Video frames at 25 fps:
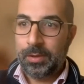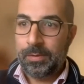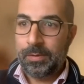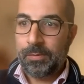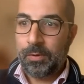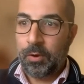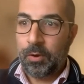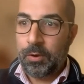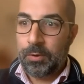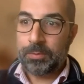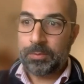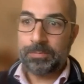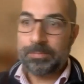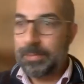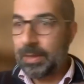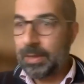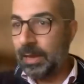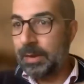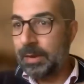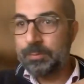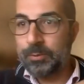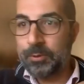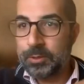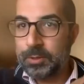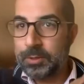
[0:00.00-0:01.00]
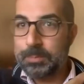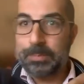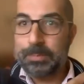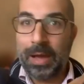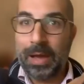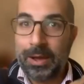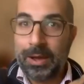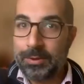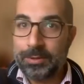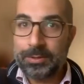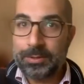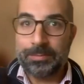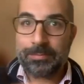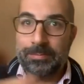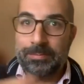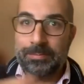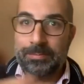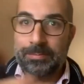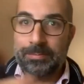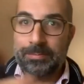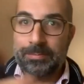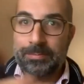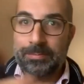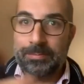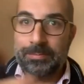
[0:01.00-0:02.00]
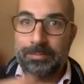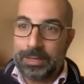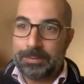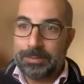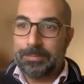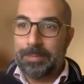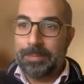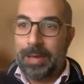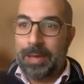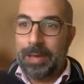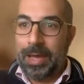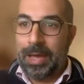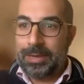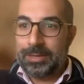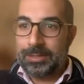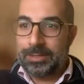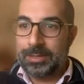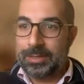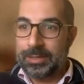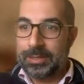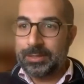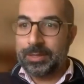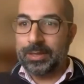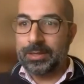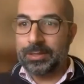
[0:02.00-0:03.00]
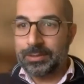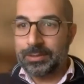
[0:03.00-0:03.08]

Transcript: or help your spouse take a back seat and